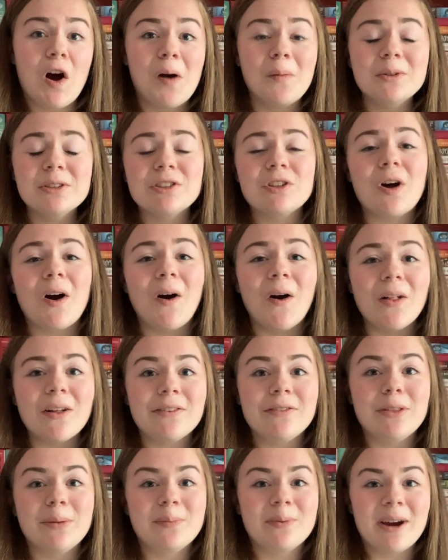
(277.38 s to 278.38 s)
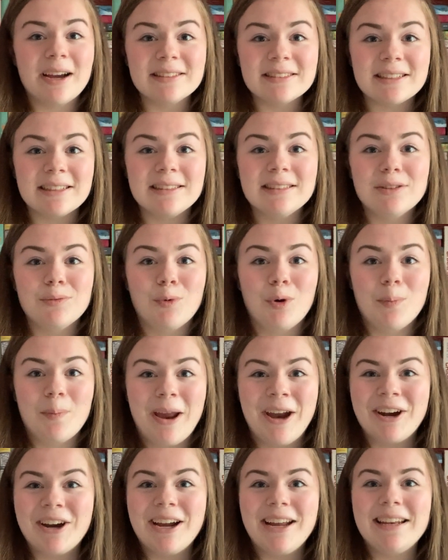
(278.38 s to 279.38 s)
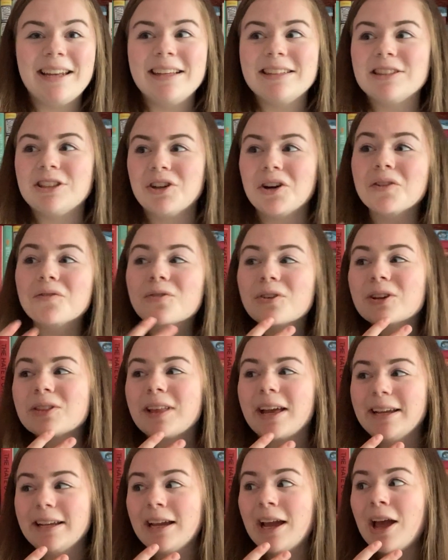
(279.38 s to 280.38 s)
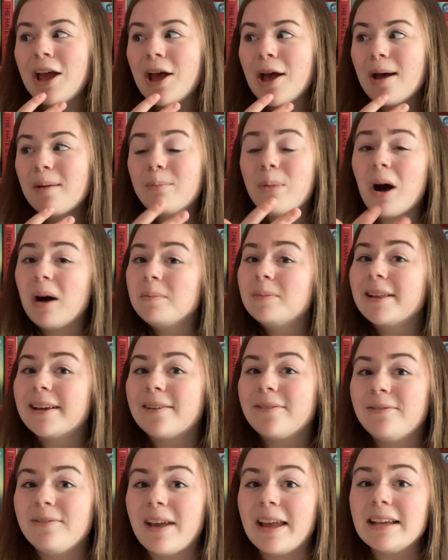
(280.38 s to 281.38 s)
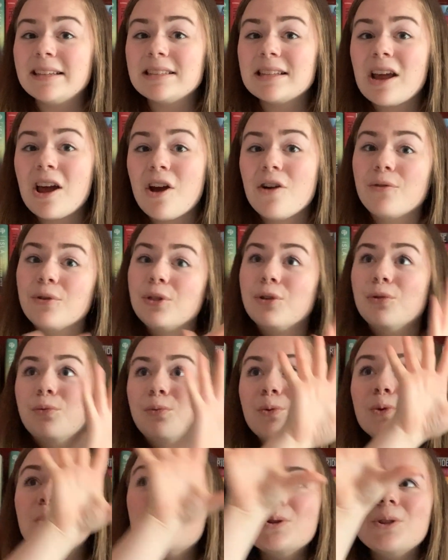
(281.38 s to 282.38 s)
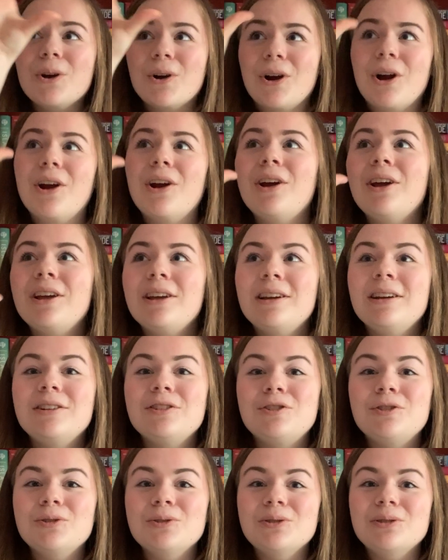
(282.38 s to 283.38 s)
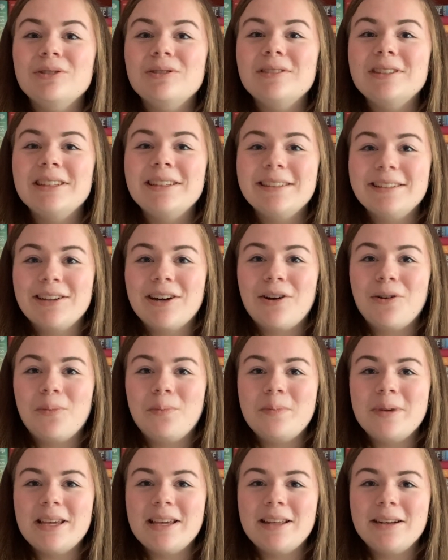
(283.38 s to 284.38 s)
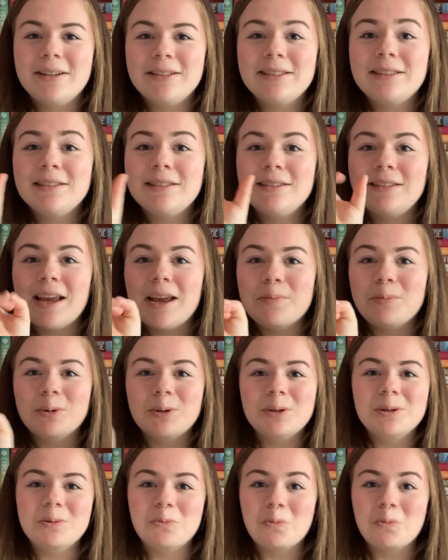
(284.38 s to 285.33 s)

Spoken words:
almost all of the presidents were married. It's good for, public face, for the ruler to, be in a stable